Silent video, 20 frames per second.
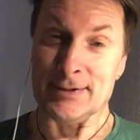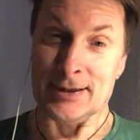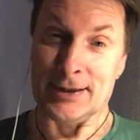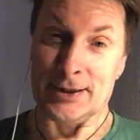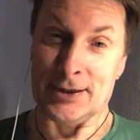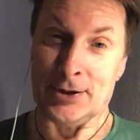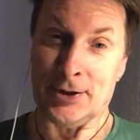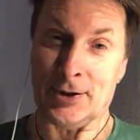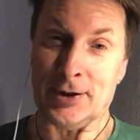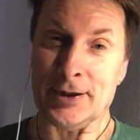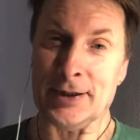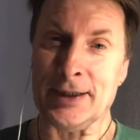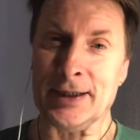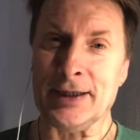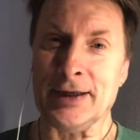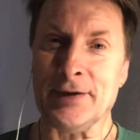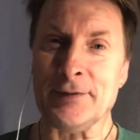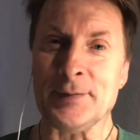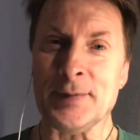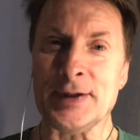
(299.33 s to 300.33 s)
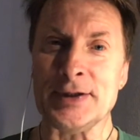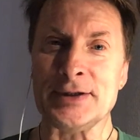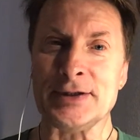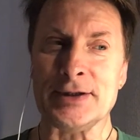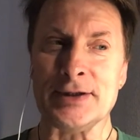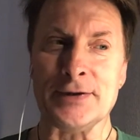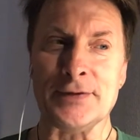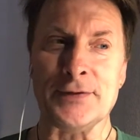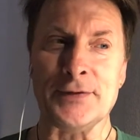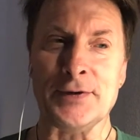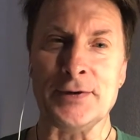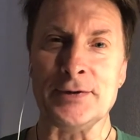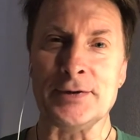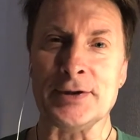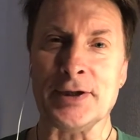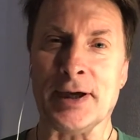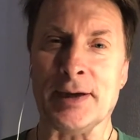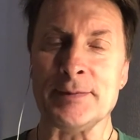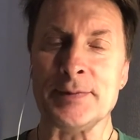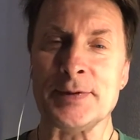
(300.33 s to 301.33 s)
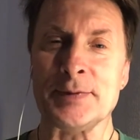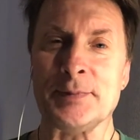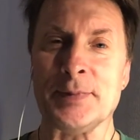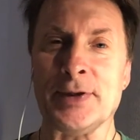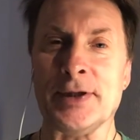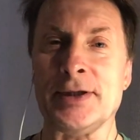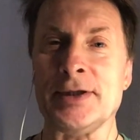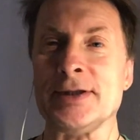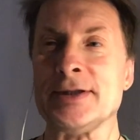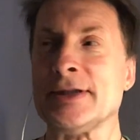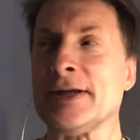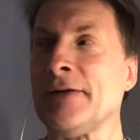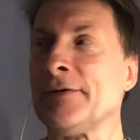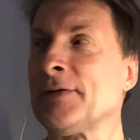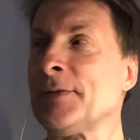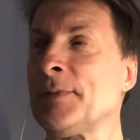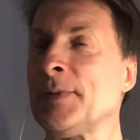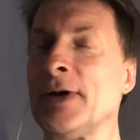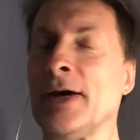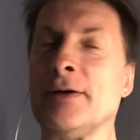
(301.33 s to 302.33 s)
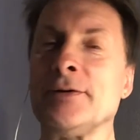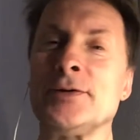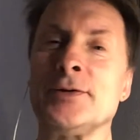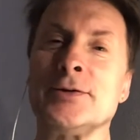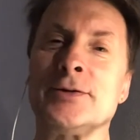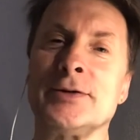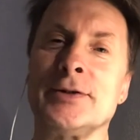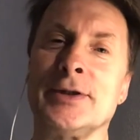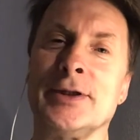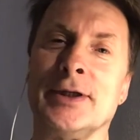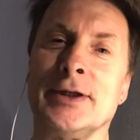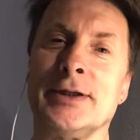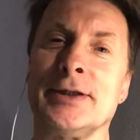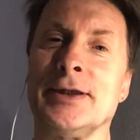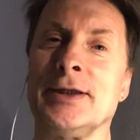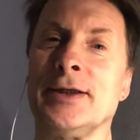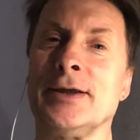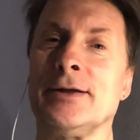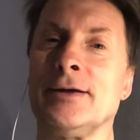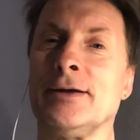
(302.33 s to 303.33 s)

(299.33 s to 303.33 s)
gardening I've mentioned a few times, but it doesn't have to be outdoor gardening.